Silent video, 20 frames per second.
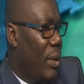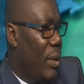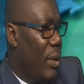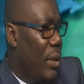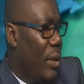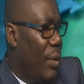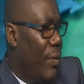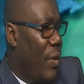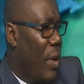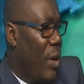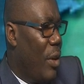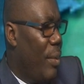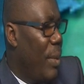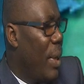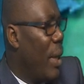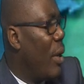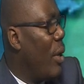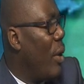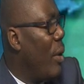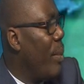development
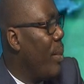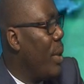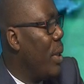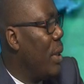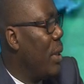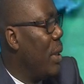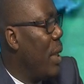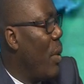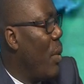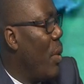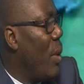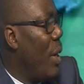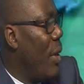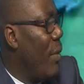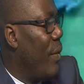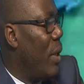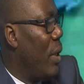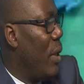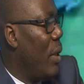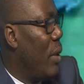companies that we have
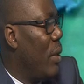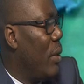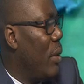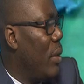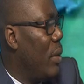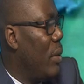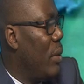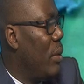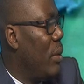in London,